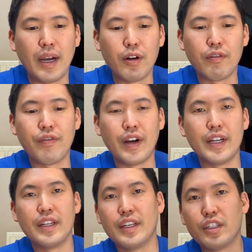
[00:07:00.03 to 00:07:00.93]
I don't find
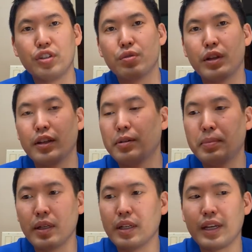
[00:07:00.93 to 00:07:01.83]
any issues with this
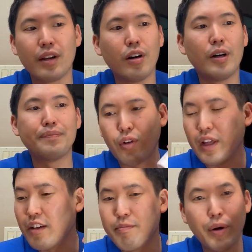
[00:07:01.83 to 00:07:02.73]
pilling at all. So I
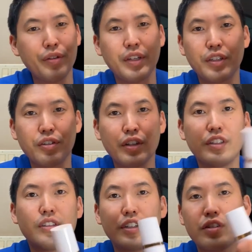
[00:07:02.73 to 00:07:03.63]
love both
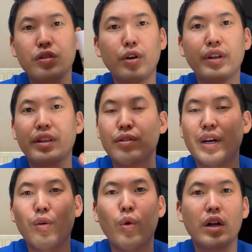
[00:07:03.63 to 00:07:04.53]
sunscreens. Just know that they're
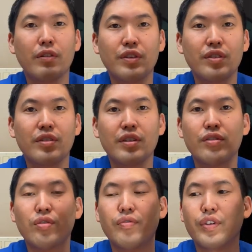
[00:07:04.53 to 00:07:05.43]
not water resistant.
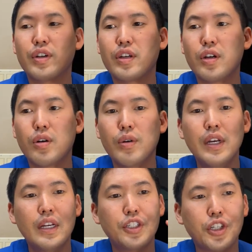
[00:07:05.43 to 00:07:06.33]
So if you're gonna go
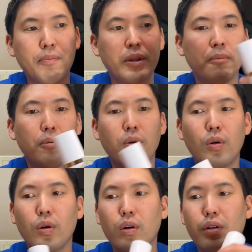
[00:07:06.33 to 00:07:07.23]
jump in the
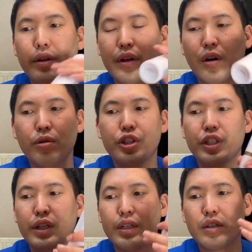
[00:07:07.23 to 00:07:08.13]
pool, the
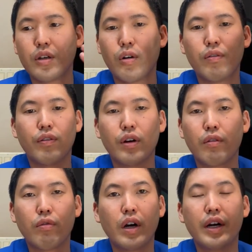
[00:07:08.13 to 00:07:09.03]
ocean, go for a
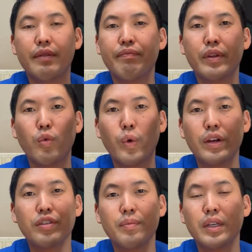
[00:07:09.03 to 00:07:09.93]
run, wear
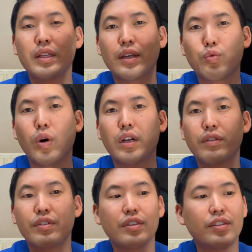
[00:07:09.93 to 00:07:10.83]
something that's water
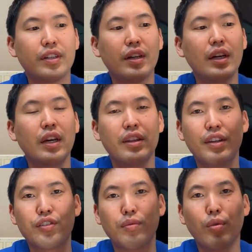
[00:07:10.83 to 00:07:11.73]
resistant.
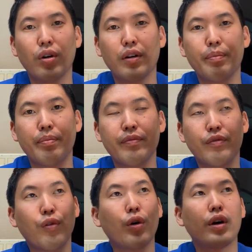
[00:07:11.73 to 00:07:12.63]
These are more
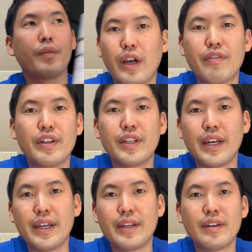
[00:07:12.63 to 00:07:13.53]
for
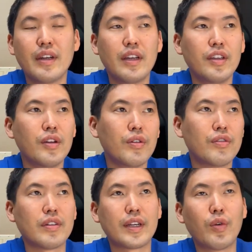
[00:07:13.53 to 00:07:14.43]
everyday
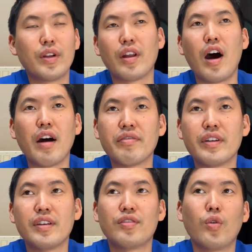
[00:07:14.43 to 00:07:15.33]
use, like going to the
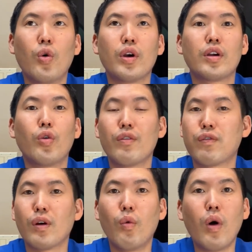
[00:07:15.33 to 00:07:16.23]
office or going
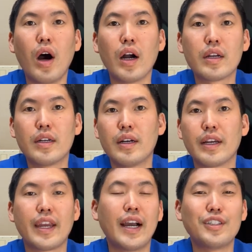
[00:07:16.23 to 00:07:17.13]
for a walk, a
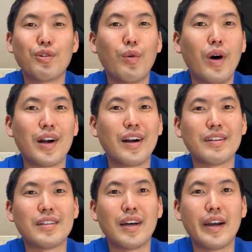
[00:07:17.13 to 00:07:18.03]
casual walk
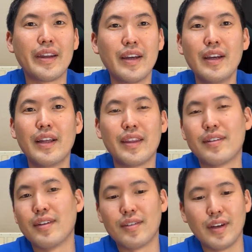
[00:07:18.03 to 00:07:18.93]
outside. This
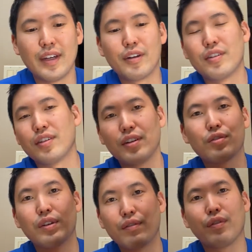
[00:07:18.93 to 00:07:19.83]
is a good
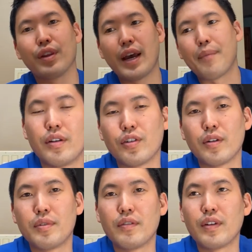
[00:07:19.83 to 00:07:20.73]
sunscreen for that. In
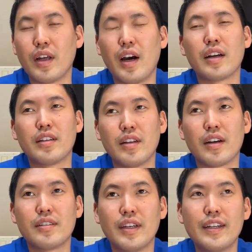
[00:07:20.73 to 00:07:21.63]
terms of uh,
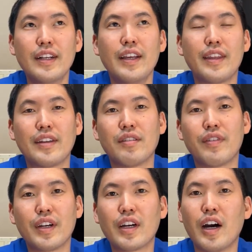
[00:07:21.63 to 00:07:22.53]
octinoxate, that's a
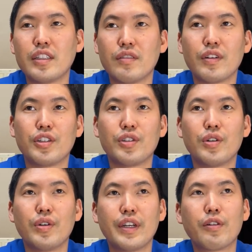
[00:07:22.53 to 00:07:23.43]
very controversial
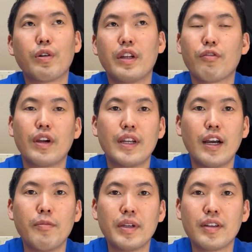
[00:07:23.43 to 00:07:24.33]
ingredient right now
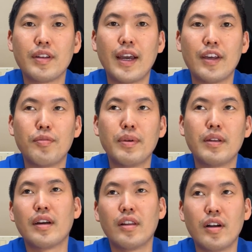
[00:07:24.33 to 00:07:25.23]
because it has been,
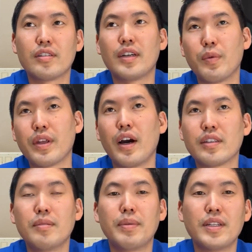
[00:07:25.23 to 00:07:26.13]
alongside with
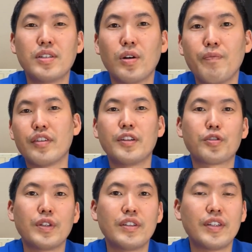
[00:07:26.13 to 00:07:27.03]
oxybenzone,
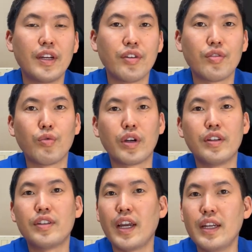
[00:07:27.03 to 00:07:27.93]
sunscreen sales
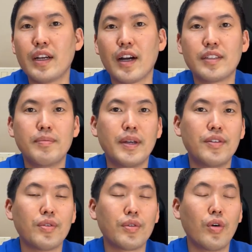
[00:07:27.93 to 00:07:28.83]
containing
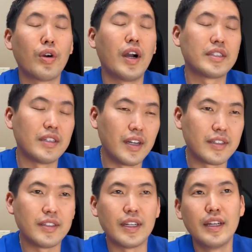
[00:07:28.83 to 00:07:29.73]
oxybenzone or
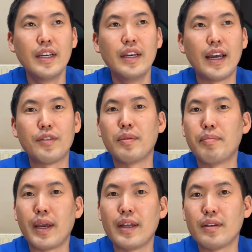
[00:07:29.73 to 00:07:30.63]
octinoxate has been
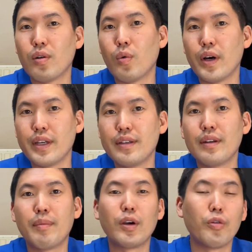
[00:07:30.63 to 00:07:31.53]
banned in Hawaii,
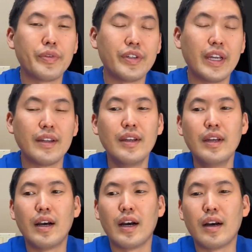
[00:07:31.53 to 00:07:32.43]
my home state,
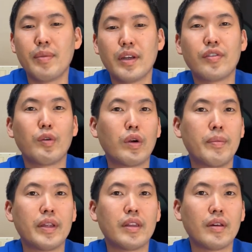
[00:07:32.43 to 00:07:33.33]
uh, because they worry
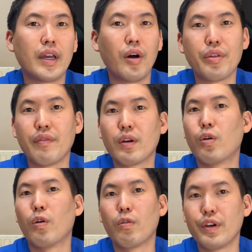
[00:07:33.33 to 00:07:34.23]
about the health of the
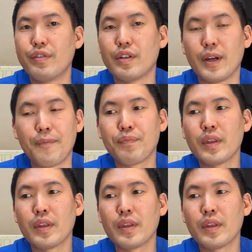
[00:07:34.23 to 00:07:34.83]
coral reefs there.